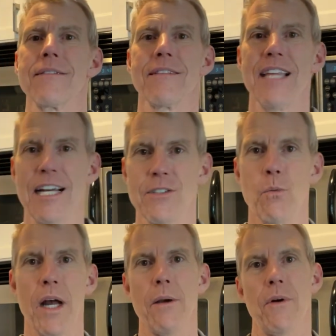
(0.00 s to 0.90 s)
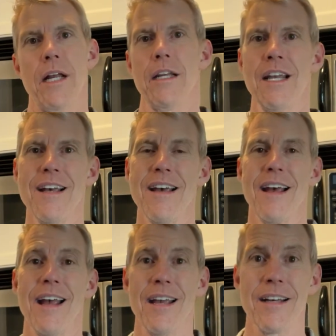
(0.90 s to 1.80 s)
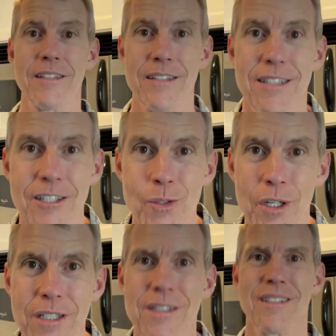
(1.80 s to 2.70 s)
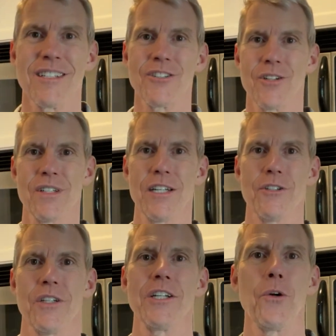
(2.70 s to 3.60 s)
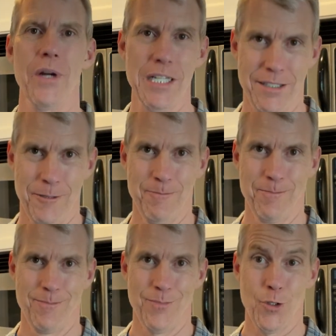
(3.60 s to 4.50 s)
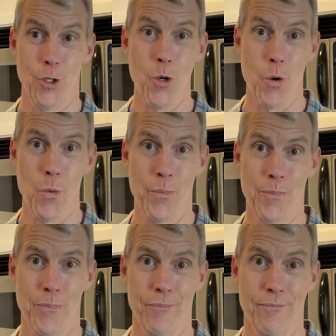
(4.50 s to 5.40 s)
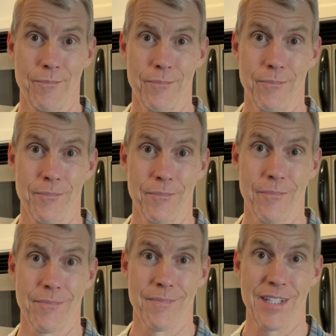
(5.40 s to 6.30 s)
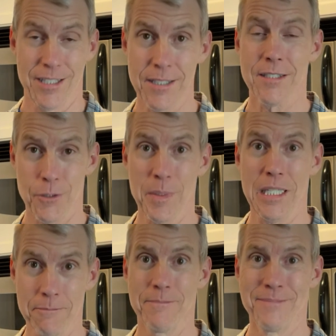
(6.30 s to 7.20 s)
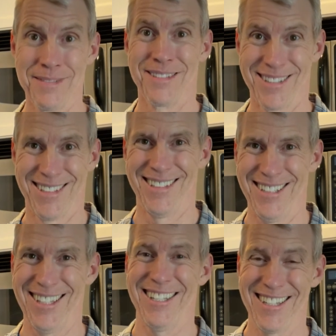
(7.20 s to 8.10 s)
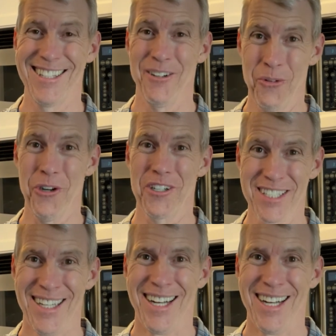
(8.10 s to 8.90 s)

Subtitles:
That's why it ran. And guess what? It turned out looking great. So listen to me. It worked.